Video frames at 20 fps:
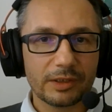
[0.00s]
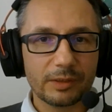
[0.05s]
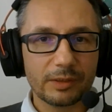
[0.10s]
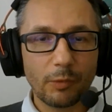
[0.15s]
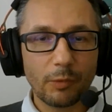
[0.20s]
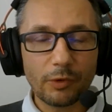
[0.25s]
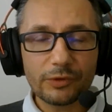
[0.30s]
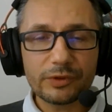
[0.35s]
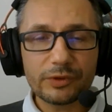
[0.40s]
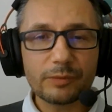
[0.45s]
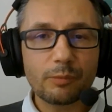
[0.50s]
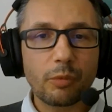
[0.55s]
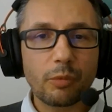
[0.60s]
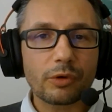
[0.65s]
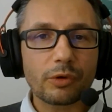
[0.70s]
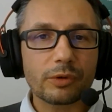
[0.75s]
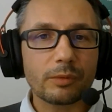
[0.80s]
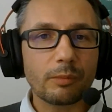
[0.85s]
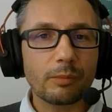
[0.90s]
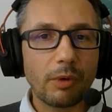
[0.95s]
The most
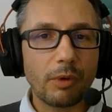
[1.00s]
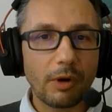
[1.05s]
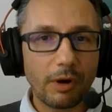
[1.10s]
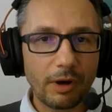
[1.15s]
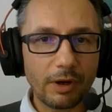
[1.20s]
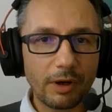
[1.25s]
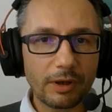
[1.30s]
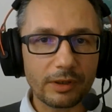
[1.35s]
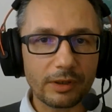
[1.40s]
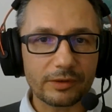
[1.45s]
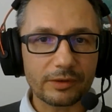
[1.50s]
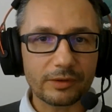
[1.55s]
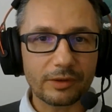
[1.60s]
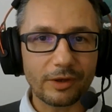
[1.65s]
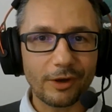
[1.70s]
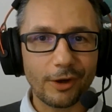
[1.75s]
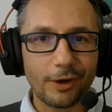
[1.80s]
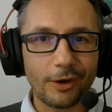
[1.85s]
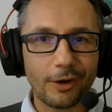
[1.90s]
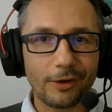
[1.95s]
important part
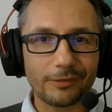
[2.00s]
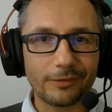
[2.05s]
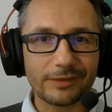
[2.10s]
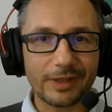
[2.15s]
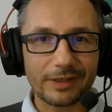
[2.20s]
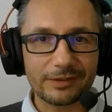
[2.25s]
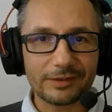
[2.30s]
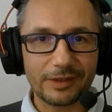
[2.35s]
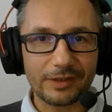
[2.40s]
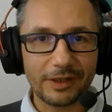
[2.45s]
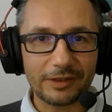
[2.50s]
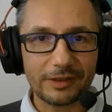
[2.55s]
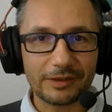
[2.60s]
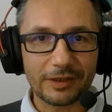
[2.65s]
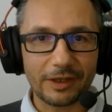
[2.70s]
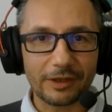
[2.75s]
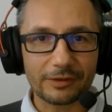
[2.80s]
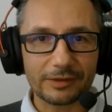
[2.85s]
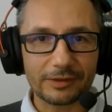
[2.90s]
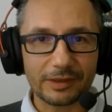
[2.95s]
of that
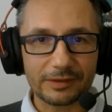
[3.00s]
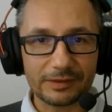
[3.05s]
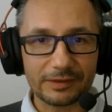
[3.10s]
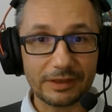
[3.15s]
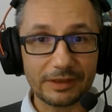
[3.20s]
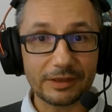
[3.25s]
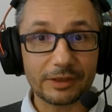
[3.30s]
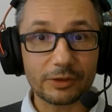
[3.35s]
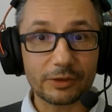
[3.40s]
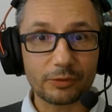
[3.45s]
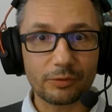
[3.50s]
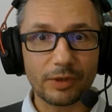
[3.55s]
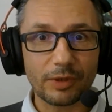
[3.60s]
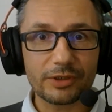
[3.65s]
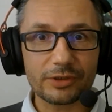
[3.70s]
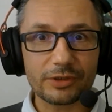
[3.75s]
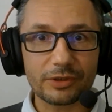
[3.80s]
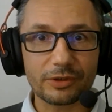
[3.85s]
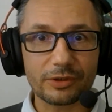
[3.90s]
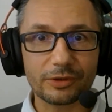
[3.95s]
data
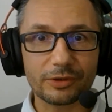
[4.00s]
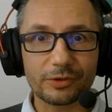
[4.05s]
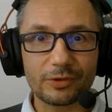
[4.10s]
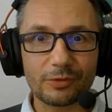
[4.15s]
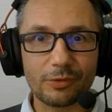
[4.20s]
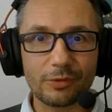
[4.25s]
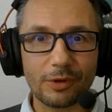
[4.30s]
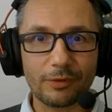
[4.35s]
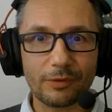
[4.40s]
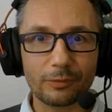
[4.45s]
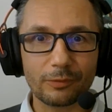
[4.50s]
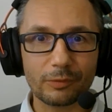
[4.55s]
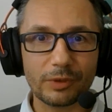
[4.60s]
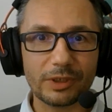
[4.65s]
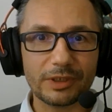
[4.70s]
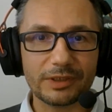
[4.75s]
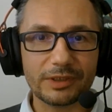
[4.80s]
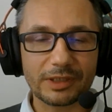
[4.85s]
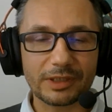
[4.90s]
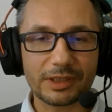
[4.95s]
treasure trove
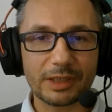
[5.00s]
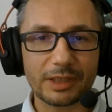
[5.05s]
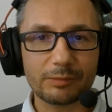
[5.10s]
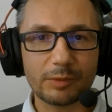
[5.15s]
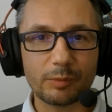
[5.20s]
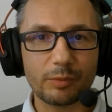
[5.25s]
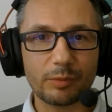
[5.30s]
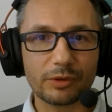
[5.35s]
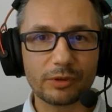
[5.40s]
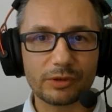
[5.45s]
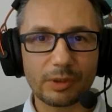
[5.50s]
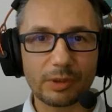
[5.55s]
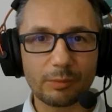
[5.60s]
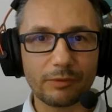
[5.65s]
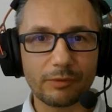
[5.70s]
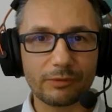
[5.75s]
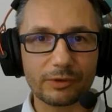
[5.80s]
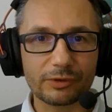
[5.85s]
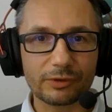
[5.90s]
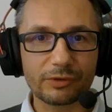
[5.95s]
really that can be built up
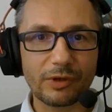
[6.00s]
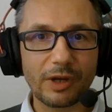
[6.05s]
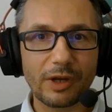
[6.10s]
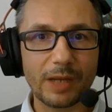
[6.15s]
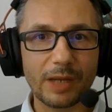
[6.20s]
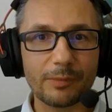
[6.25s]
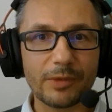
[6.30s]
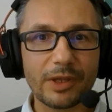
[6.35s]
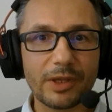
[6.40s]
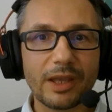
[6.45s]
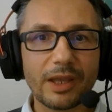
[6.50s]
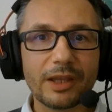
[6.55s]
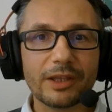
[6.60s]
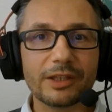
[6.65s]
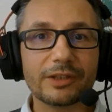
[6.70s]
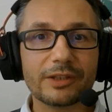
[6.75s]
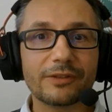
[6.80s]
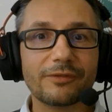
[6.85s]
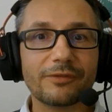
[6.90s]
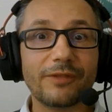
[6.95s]
over time,
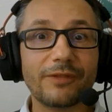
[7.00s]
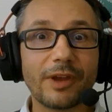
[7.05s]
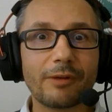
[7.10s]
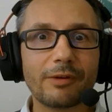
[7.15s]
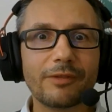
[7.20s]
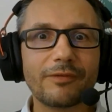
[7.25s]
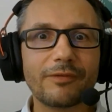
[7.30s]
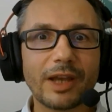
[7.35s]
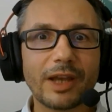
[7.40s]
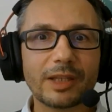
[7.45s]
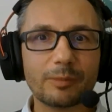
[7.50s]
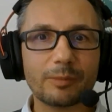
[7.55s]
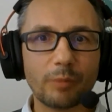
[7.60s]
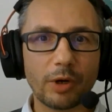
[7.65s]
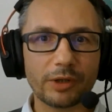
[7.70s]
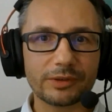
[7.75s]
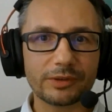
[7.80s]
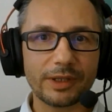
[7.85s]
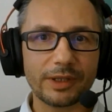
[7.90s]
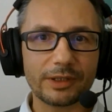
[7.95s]
is verified
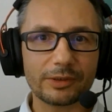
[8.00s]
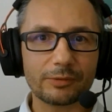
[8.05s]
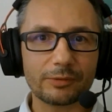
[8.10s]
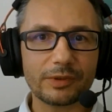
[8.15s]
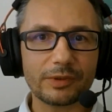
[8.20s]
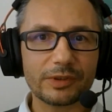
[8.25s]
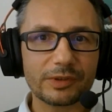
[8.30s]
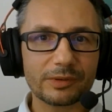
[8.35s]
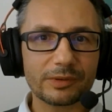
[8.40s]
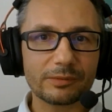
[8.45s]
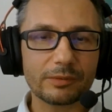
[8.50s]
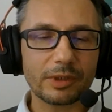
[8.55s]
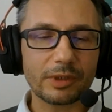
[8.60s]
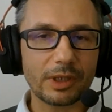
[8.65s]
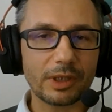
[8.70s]
bot entries.